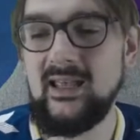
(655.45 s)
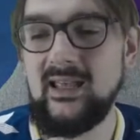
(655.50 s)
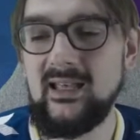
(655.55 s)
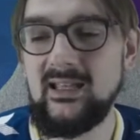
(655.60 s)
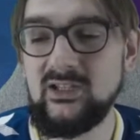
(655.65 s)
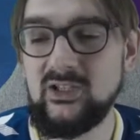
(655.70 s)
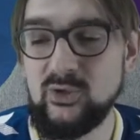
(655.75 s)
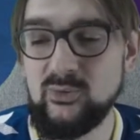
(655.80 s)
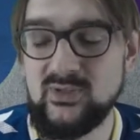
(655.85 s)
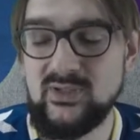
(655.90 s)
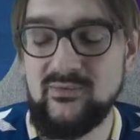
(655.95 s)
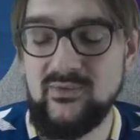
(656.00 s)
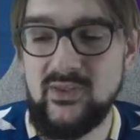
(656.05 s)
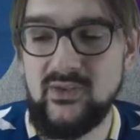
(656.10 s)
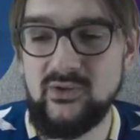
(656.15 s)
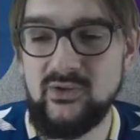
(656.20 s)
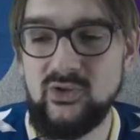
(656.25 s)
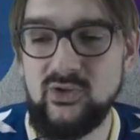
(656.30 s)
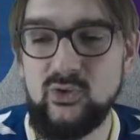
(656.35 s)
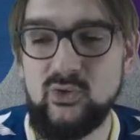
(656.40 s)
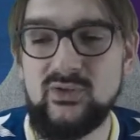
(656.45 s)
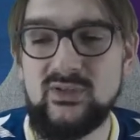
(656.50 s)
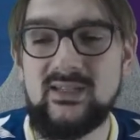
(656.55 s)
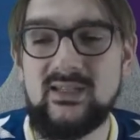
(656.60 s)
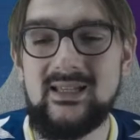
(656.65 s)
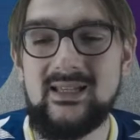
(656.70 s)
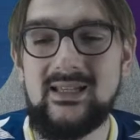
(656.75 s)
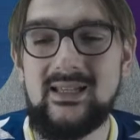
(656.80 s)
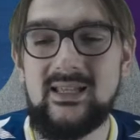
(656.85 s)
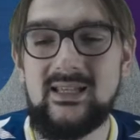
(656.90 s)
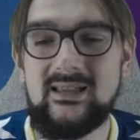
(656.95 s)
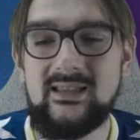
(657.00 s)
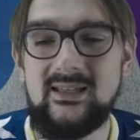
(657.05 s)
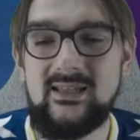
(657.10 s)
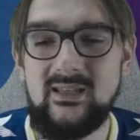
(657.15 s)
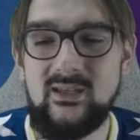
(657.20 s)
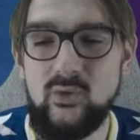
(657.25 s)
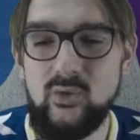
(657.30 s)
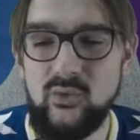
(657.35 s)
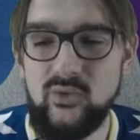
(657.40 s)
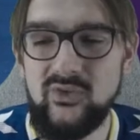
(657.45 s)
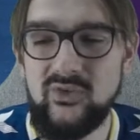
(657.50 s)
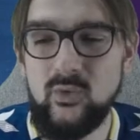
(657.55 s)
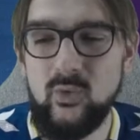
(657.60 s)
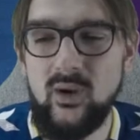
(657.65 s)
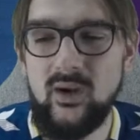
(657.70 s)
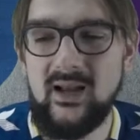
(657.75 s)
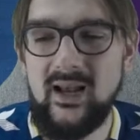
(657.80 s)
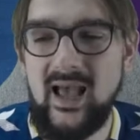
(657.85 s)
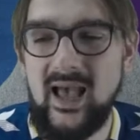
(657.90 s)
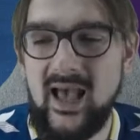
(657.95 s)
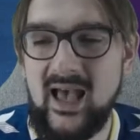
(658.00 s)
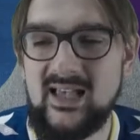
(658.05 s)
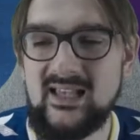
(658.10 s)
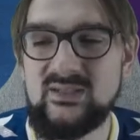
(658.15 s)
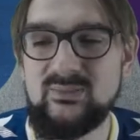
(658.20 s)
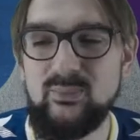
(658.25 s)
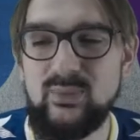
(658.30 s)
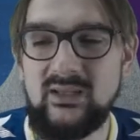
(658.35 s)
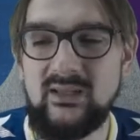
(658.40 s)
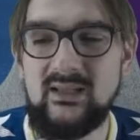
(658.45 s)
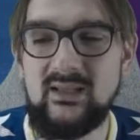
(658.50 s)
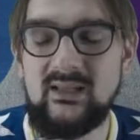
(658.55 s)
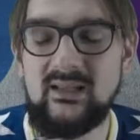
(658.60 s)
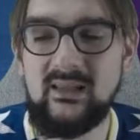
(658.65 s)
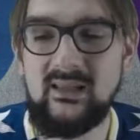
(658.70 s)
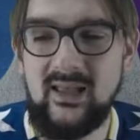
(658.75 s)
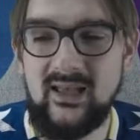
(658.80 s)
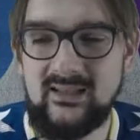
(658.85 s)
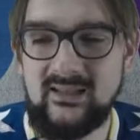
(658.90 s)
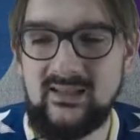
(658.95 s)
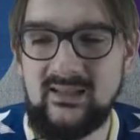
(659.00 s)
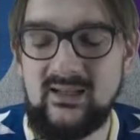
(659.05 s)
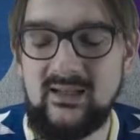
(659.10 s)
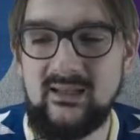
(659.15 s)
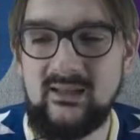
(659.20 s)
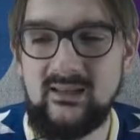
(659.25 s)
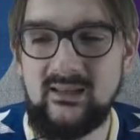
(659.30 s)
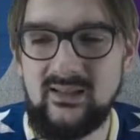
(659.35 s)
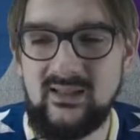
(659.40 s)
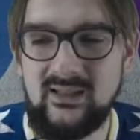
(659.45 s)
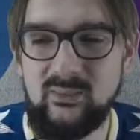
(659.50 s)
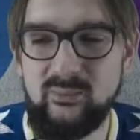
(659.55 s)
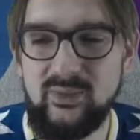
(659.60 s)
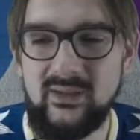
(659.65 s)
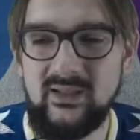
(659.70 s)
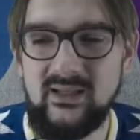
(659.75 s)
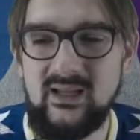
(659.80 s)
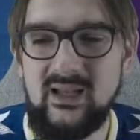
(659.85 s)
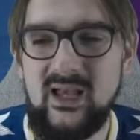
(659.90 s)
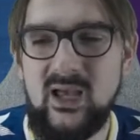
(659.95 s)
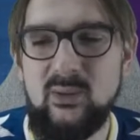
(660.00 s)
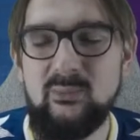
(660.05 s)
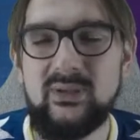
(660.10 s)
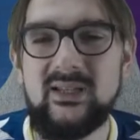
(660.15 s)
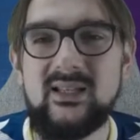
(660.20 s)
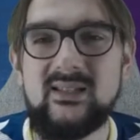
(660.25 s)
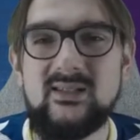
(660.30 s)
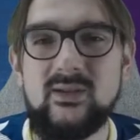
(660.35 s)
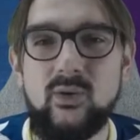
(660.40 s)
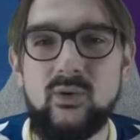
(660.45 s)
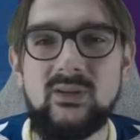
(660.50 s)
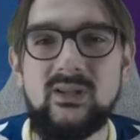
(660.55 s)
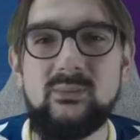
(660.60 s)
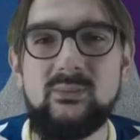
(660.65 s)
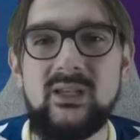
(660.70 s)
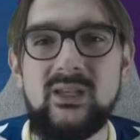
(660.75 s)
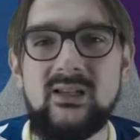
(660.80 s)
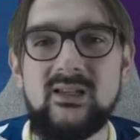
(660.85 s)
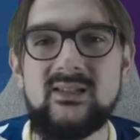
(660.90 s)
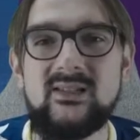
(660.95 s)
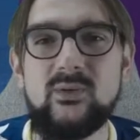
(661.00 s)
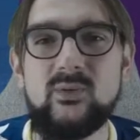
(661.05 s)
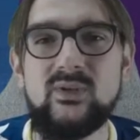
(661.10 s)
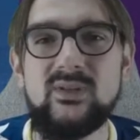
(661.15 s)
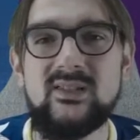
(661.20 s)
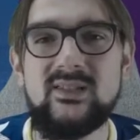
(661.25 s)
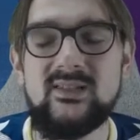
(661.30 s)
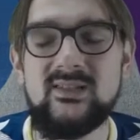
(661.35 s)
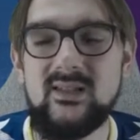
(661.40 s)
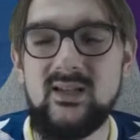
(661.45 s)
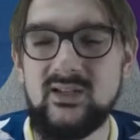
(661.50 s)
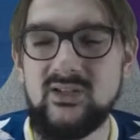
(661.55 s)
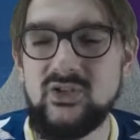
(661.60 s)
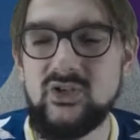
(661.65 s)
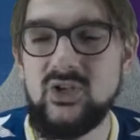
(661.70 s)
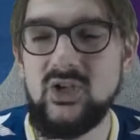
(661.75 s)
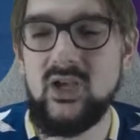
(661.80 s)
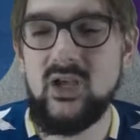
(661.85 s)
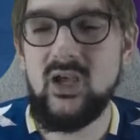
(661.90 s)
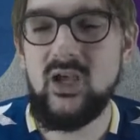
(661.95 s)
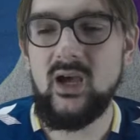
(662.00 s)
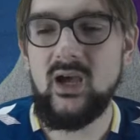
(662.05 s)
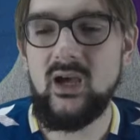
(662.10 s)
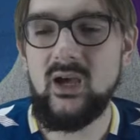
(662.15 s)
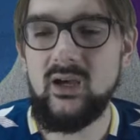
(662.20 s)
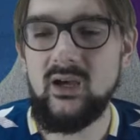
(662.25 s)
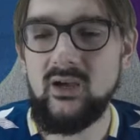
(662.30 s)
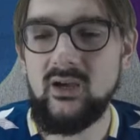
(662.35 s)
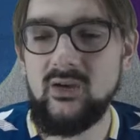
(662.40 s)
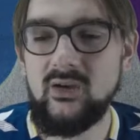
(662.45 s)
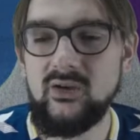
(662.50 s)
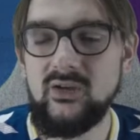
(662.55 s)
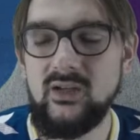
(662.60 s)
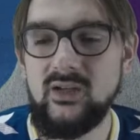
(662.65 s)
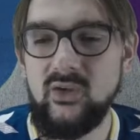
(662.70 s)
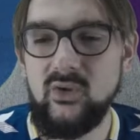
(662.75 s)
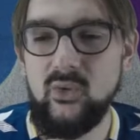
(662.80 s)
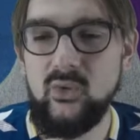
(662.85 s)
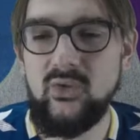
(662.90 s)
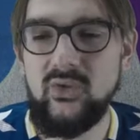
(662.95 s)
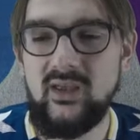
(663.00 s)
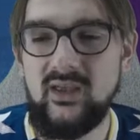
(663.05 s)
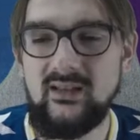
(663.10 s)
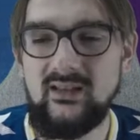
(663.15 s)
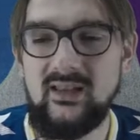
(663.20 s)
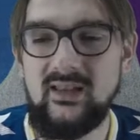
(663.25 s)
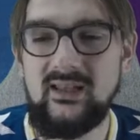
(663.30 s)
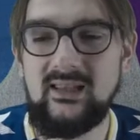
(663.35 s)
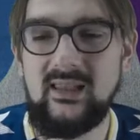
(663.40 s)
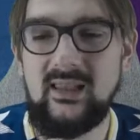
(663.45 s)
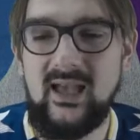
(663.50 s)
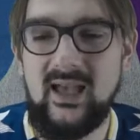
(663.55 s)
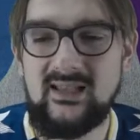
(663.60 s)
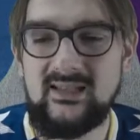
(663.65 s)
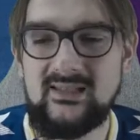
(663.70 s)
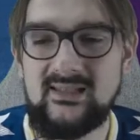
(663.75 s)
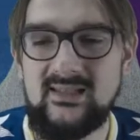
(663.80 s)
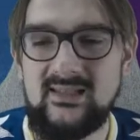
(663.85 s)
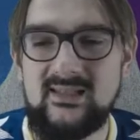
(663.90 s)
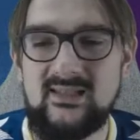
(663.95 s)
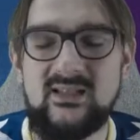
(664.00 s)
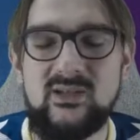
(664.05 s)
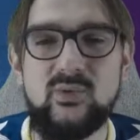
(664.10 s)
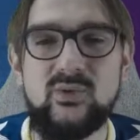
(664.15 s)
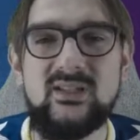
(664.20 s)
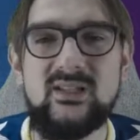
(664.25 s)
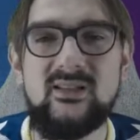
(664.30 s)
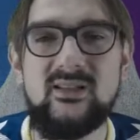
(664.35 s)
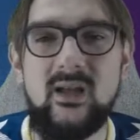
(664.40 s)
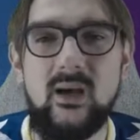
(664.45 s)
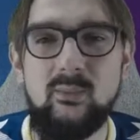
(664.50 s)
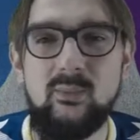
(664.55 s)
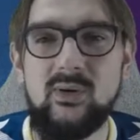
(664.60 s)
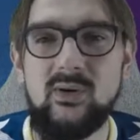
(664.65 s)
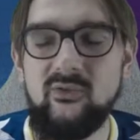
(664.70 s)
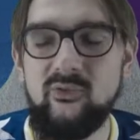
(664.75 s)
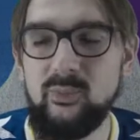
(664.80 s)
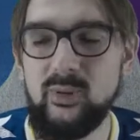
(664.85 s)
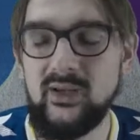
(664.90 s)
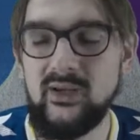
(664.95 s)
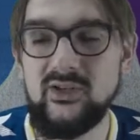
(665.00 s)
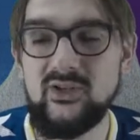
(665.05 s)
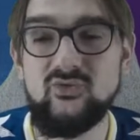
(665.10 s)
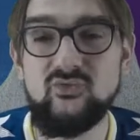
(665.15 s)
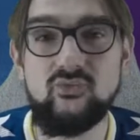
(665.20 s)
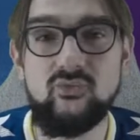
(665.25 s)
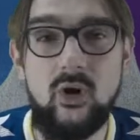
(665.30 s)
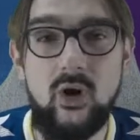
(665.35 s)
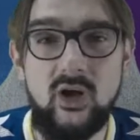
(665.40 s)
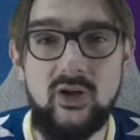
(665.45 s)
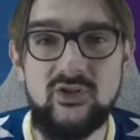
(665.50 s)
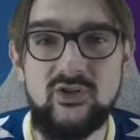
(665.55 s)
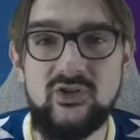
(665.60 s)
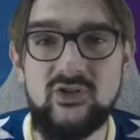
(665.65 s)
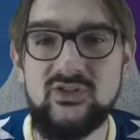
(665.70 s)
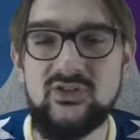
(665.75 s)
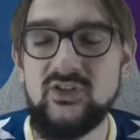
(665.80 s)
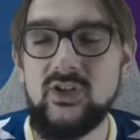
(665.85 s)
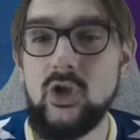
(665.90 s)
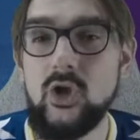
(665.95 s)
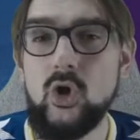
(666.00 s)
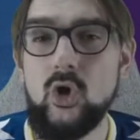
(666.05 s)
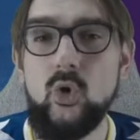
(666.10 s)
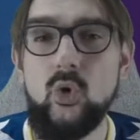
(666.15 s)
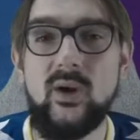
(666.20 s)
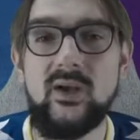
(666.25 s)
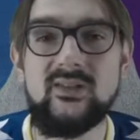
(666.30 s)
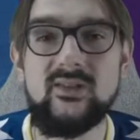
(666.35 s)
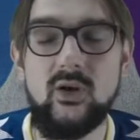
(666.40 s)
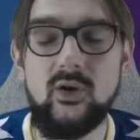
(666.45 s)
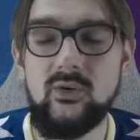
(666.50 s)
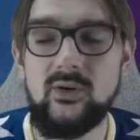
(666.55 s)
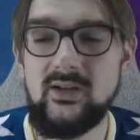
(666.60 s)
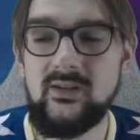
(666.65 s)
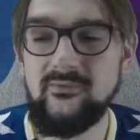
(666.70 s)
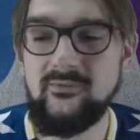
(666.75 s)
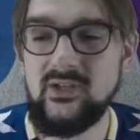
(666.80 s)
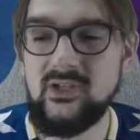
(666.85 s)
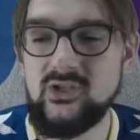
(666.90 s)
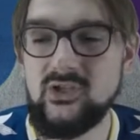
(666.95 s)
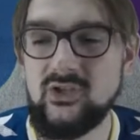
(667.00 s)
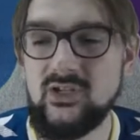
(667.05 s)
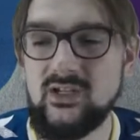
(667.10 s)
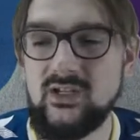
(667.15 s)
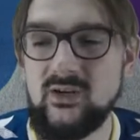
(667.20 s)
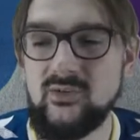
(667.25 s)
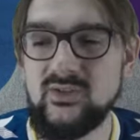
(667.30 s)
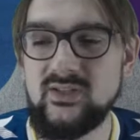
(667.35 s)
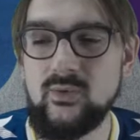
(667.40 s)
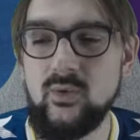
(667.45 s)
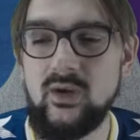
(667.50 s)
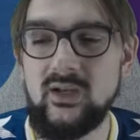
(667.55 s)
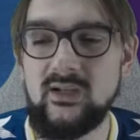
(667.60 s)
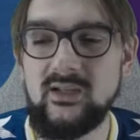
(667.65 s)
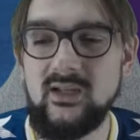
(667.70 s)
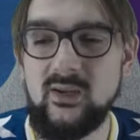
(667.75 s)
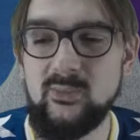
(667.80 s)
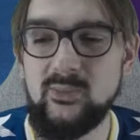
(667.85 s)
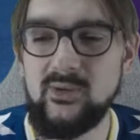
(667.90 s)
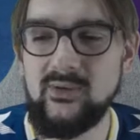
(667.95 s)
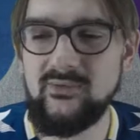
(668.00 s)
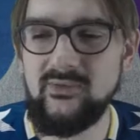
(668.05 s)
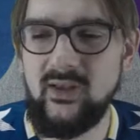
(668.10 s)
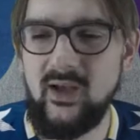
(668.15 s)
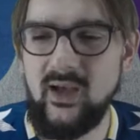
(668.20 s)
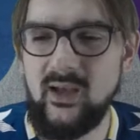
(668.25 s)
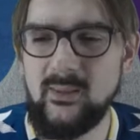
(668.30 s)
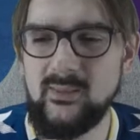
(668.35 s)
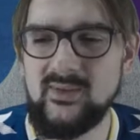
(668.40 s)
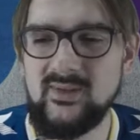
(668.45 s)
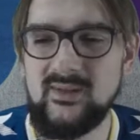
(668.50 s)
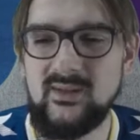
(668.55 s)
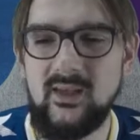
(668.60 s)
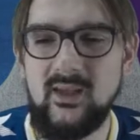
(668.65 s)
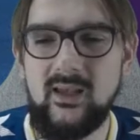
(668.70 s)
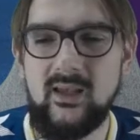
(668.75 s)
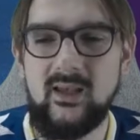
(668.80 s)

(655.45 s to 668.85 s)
In terms of other news, the youth squad has been neglected a little bit, but that's only because there was such a good youth intake last season. There was a number of players, Rogers, who has already featured in our squad a number of times.